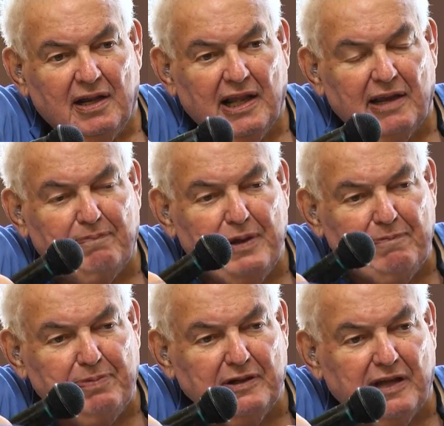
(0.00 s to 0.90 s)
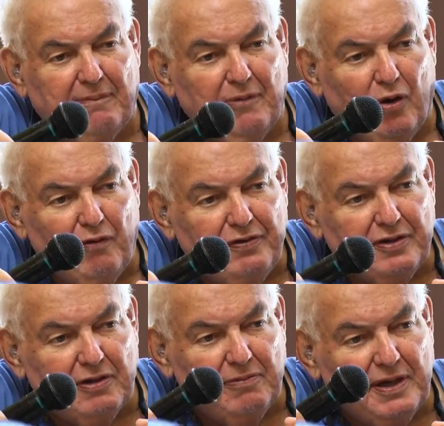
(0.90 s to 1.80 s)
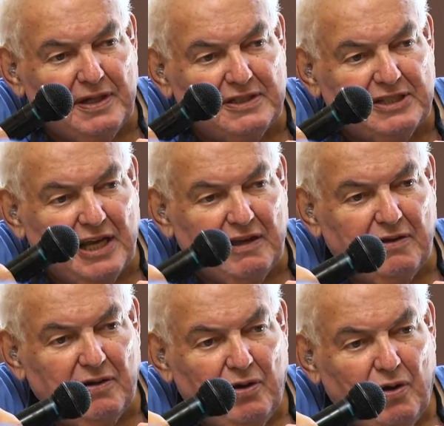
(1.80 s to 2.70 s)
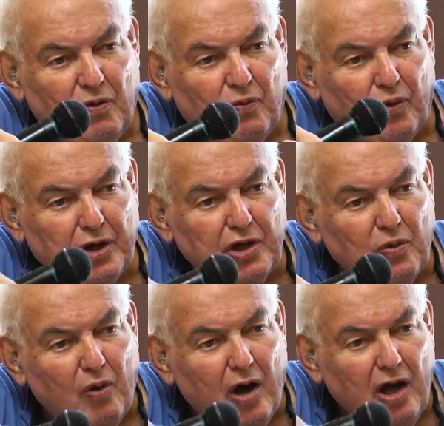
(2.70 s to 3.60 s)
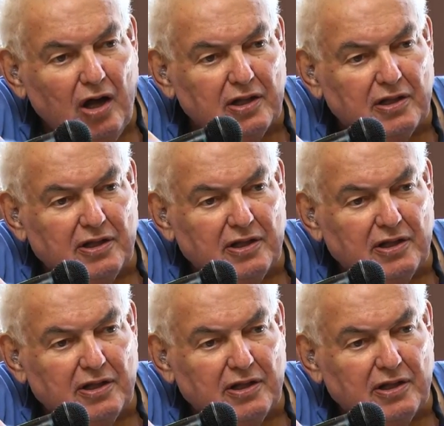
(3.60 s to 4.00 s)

Like people come over to me and say, what do you want?